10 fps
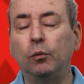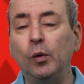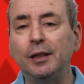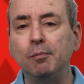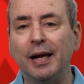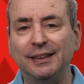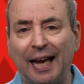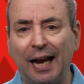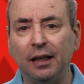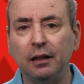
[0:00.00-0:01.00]
which makes
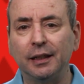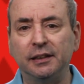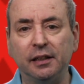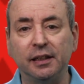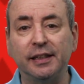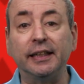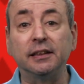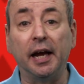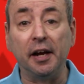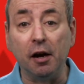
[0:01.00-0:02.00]
analysing the
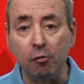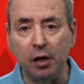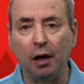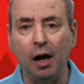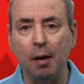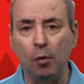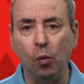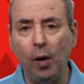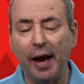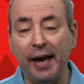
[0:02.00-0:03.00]
data in a
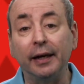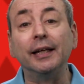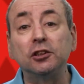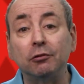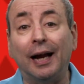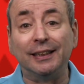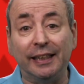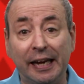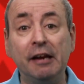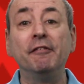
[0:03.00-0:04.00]
reliable way and
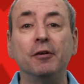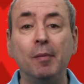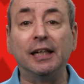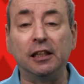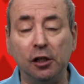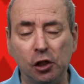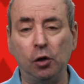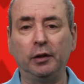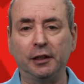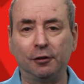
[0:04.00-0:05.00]
extracting information and
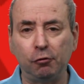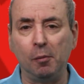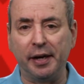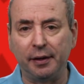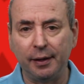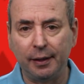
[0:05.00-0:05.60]
knowledge from it